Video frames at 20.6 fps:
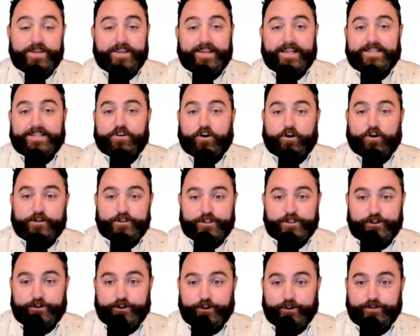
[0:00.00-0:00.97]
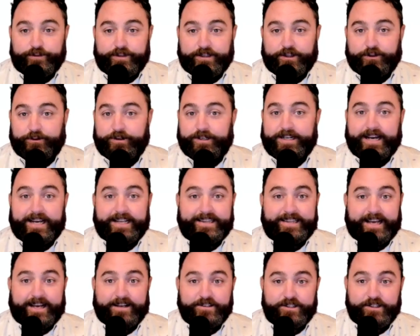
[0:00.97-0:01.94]
Now, that's also true of the
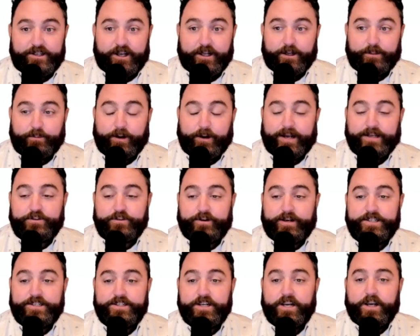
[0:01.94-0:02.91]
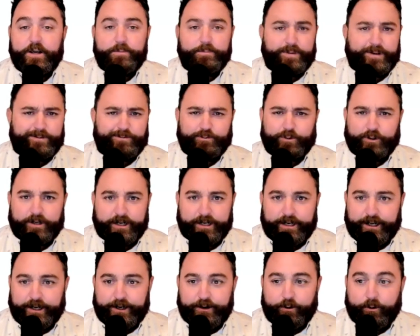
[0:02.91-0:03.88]
$39,000 price range, but we're going
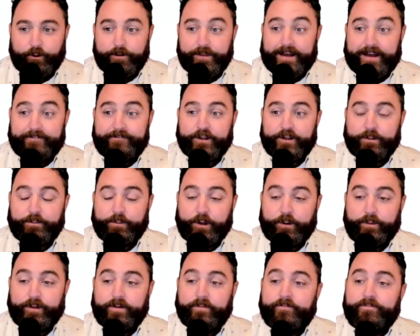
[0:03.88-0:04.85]
to ignore that for the moment.